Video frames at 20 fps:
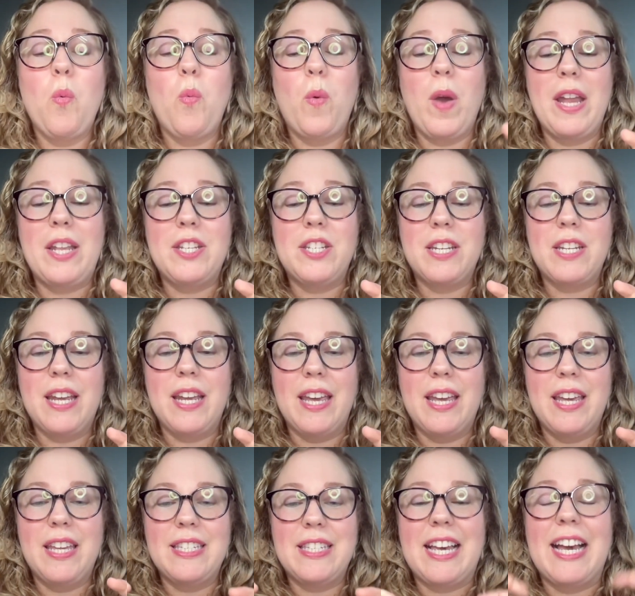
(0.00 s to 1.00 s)
which
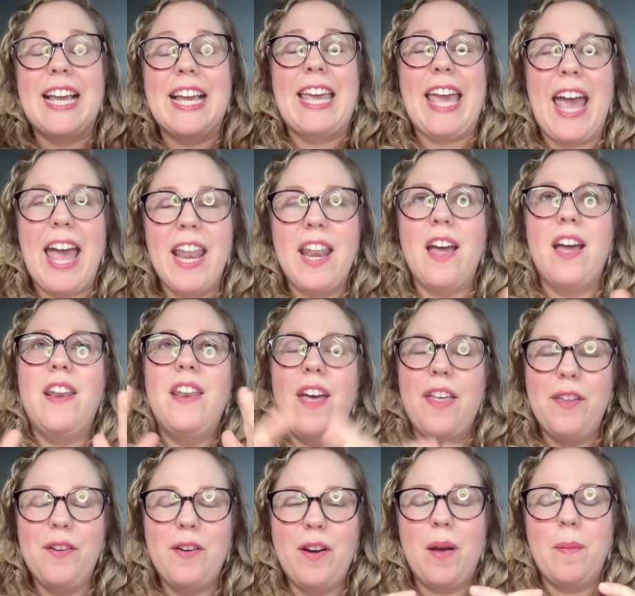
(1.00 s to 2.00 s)
is, again,
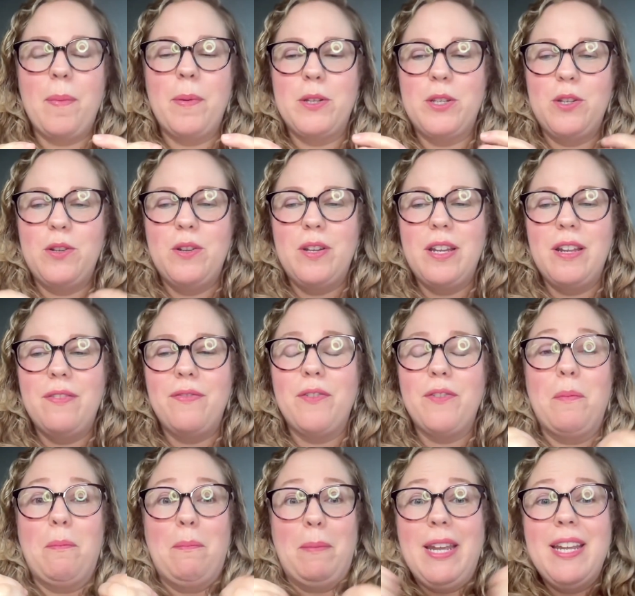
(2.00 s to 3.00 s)
another opportunity
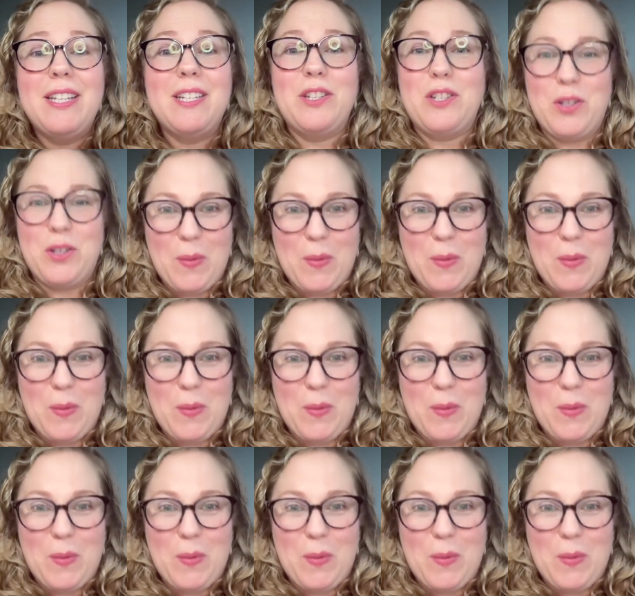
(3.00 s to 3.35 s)
for me to